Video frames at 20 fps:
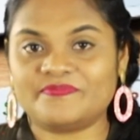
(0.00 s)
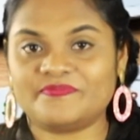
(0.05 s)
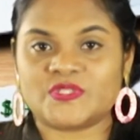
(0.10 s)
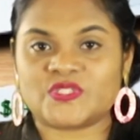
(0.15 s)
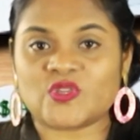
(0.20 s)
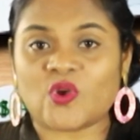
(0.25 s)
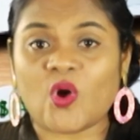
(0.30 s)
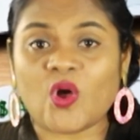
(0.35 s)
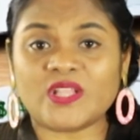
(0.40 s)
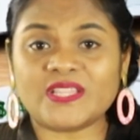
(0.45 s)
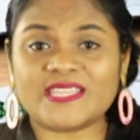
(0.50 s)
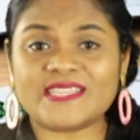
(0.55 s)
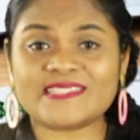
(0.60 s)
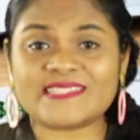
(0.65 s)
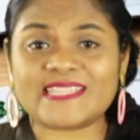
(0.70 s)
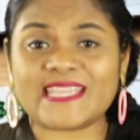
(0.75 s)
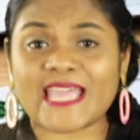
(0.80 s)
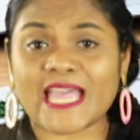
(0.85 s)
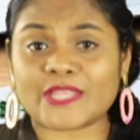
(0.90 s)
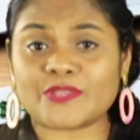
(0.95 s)
So all these
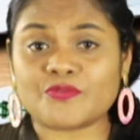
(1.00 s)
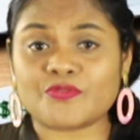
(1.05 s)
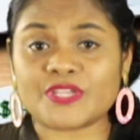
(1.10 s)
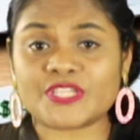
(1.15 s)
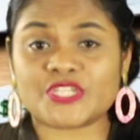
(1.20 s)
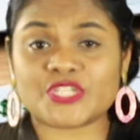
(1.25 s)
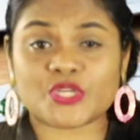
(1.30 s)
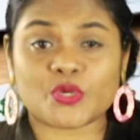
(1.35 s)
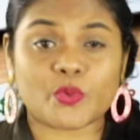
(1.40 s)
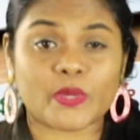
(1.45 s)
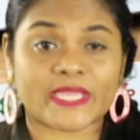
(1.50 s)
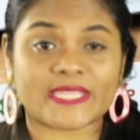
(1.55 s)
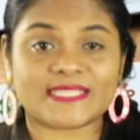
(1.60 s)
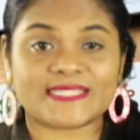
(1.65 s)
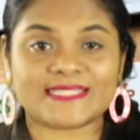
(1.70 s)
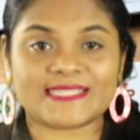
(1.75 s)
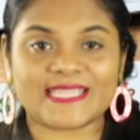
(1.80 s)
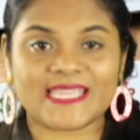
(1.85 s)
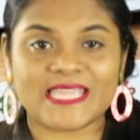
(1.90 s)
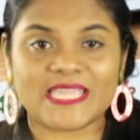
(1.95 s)
get-rich-quick
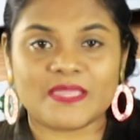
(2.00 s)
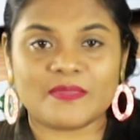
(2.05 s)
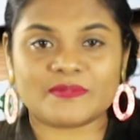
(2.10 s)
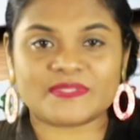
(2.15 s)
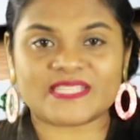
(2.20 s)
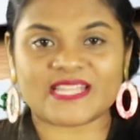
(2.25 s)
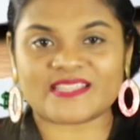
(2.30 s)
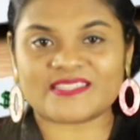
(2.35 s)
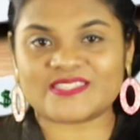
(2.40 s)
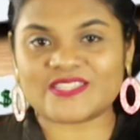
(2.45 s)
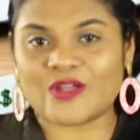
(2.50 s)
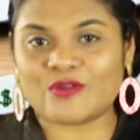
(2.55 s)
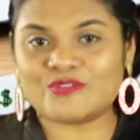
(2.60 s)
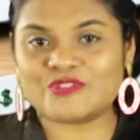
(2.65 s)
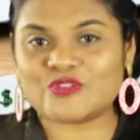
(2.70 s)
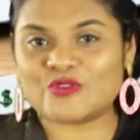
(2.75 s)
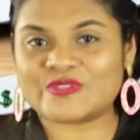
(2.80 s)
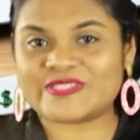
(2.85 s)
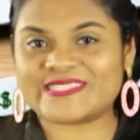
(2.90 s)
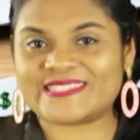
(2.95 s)
schemes that sound
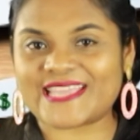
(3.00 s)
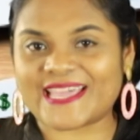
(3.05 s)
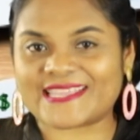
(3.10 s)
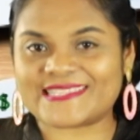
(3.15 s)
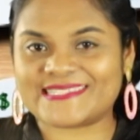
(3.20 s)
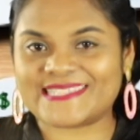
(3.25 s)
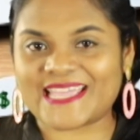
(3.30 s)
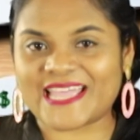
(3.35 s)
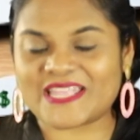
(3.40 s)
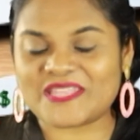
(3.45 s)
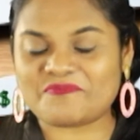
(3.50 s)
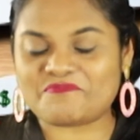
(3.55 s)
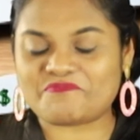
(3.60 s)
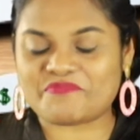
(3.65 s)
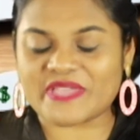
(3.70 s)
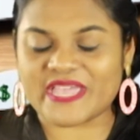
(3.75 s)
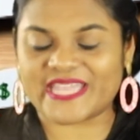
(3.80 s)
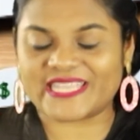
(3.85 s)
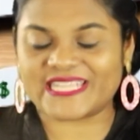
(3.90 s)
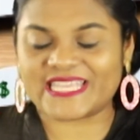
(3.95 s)
so sexy at the
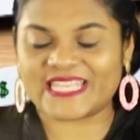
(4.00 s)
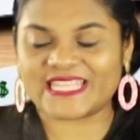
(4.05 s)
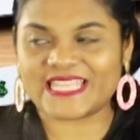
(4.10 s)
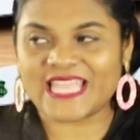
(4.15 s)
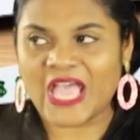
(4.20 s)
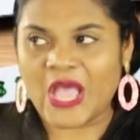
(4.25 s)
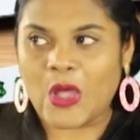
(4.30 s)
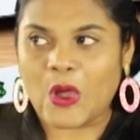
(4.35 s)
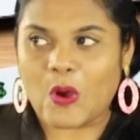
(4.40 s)
beginning,